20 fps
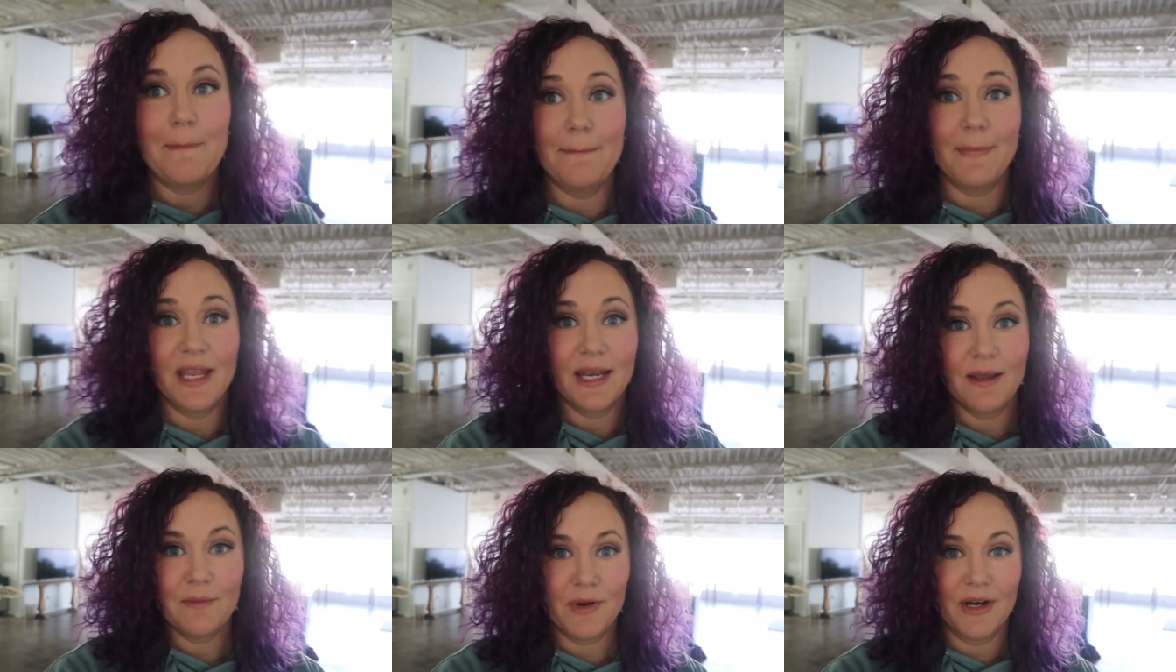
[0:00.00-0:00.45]

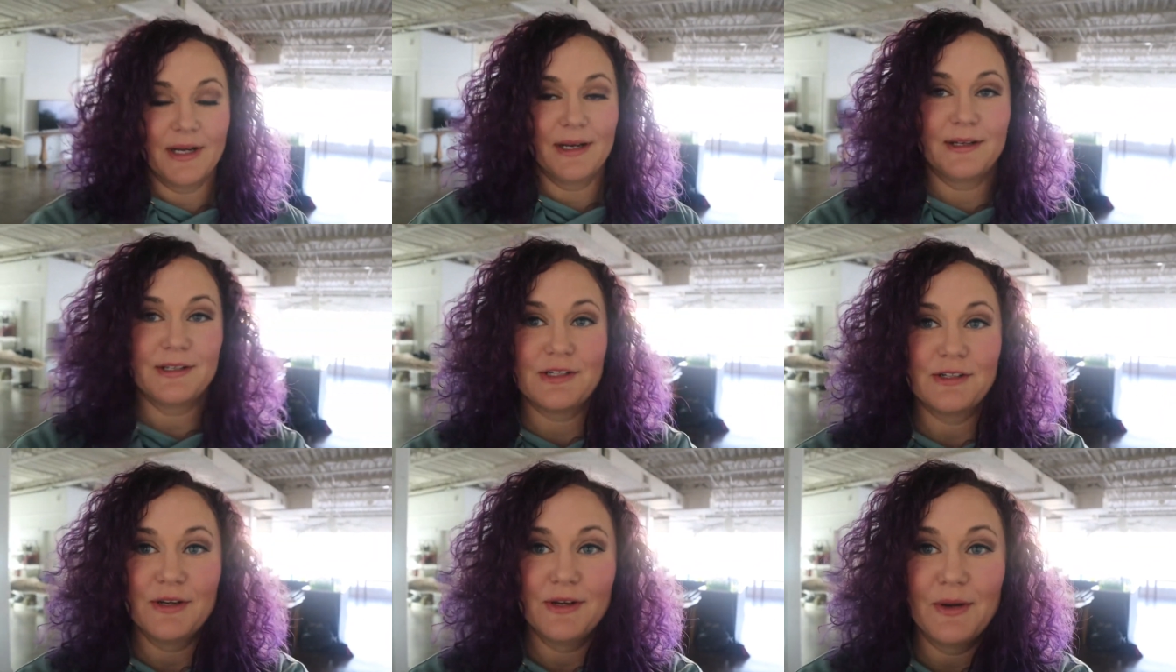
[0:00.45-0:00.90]
mini
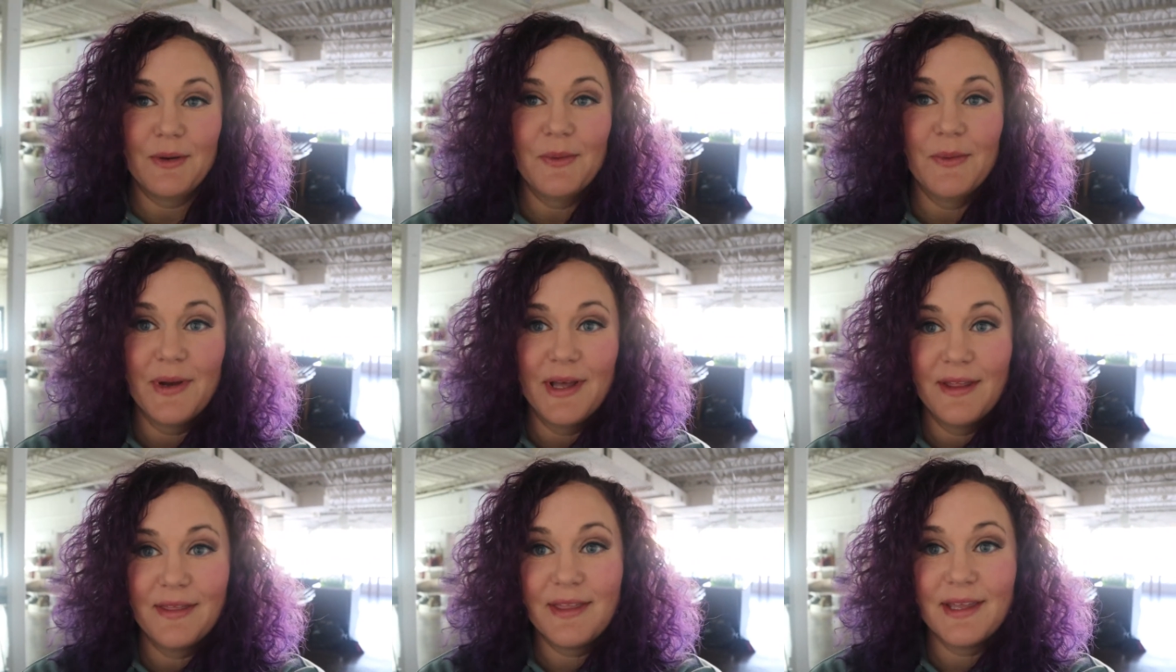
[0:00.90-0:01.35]
branding shoot
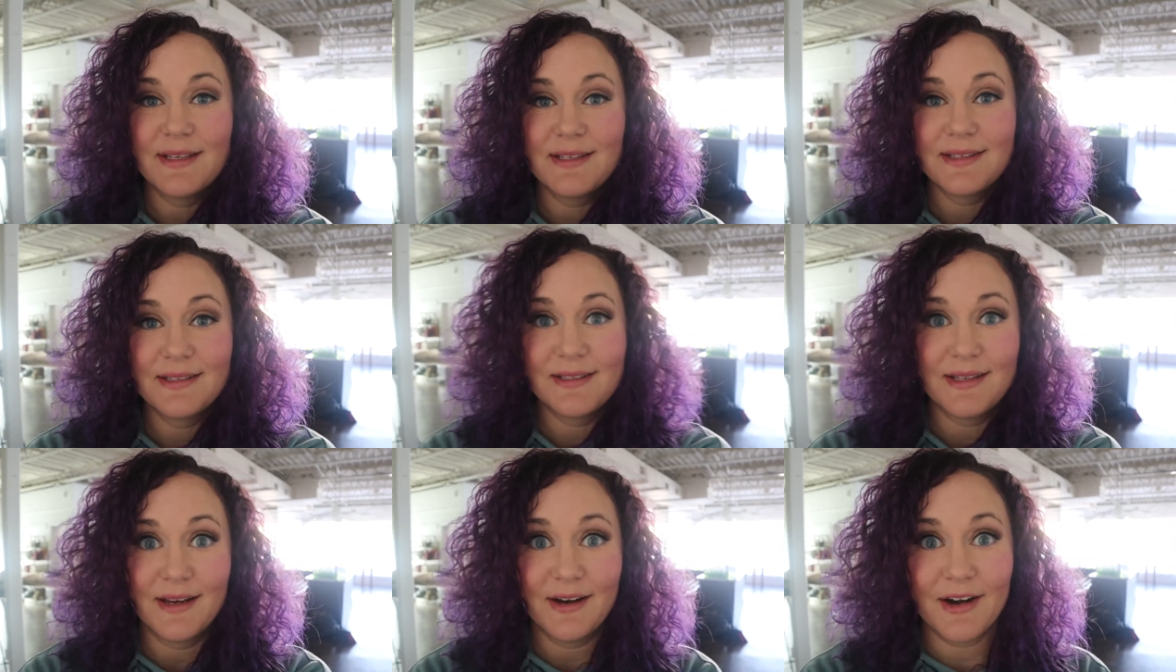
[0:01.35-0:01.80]
with
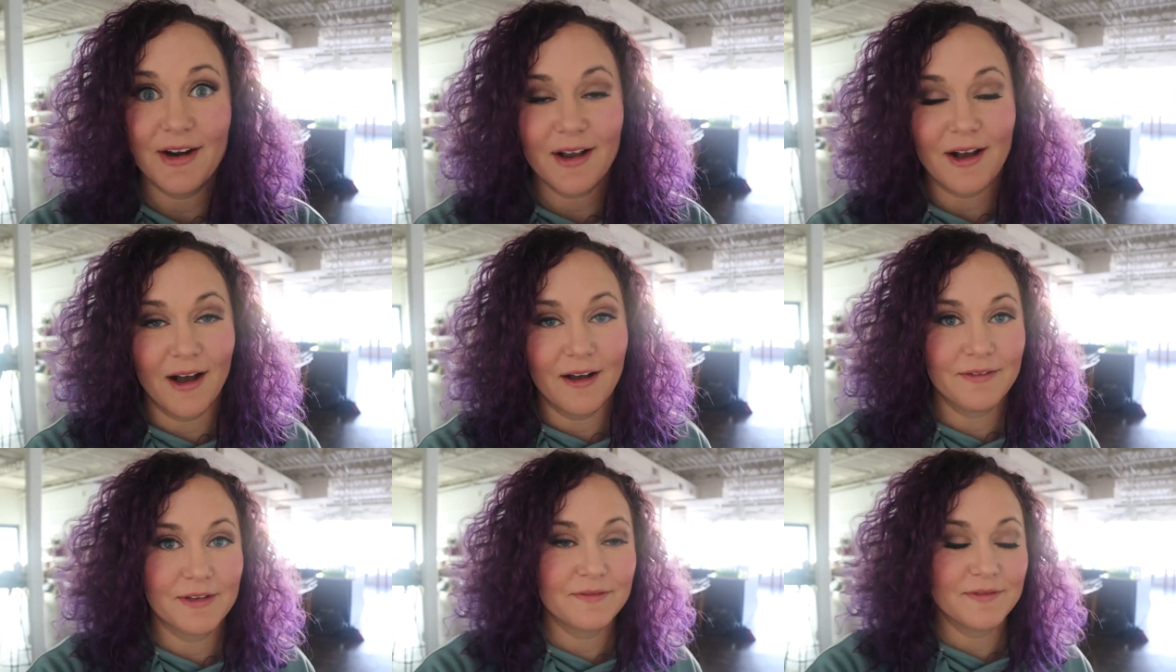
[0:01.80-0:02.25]
Sarah
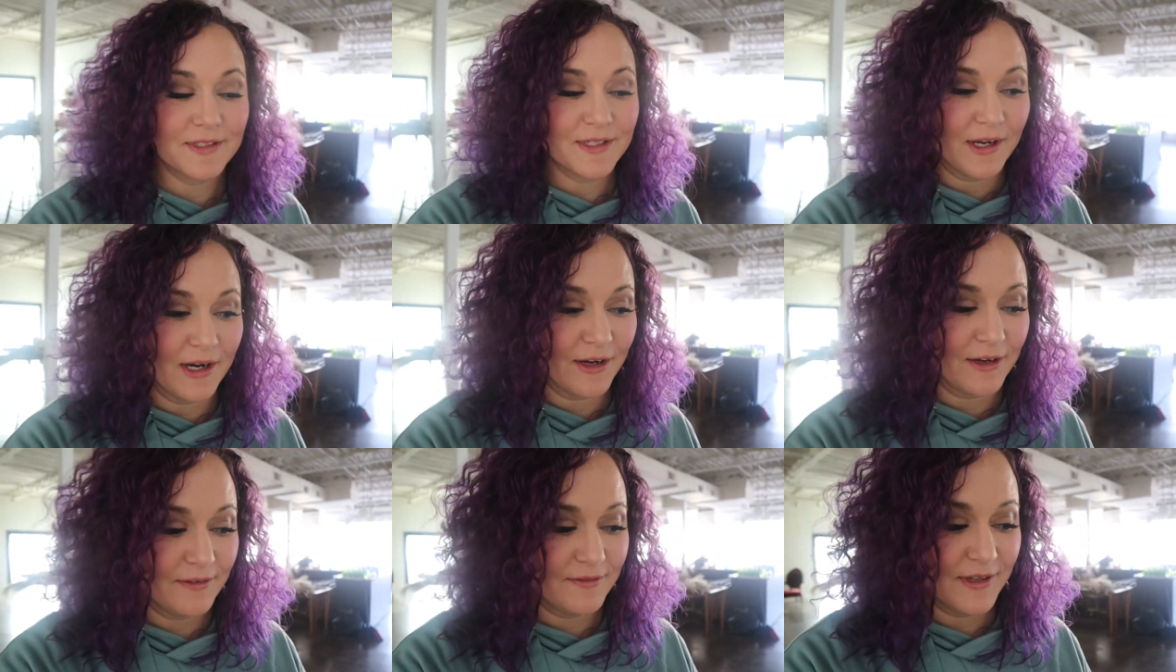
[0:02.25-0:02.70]
Coffee
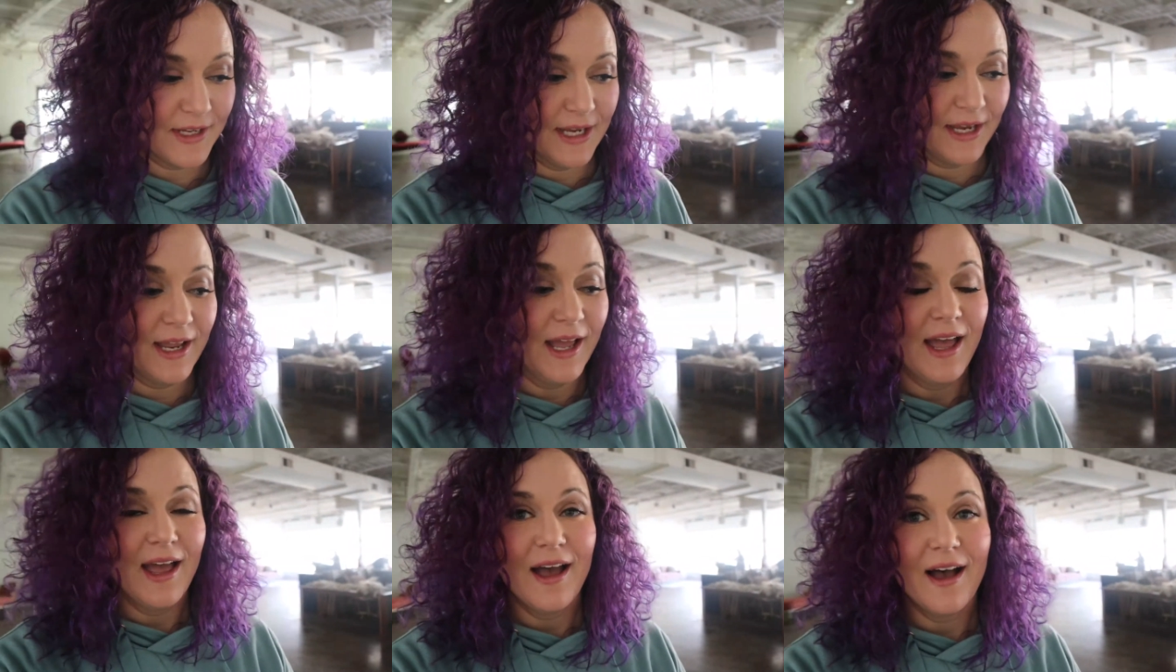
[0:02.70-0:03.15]

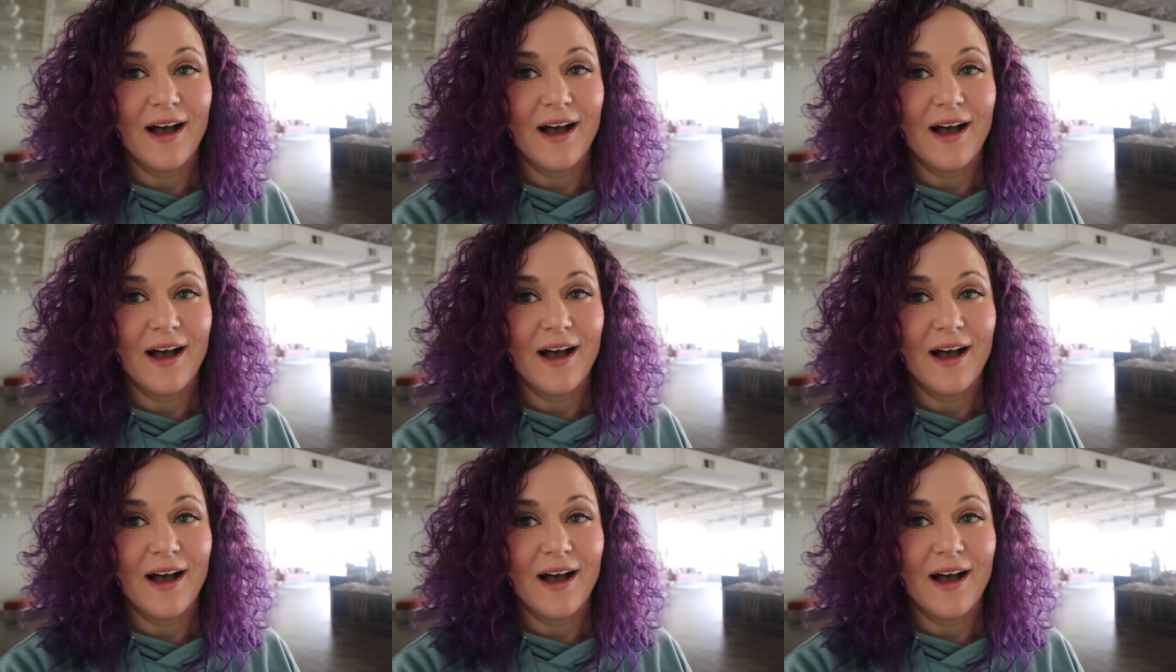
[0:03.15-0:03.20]
Photography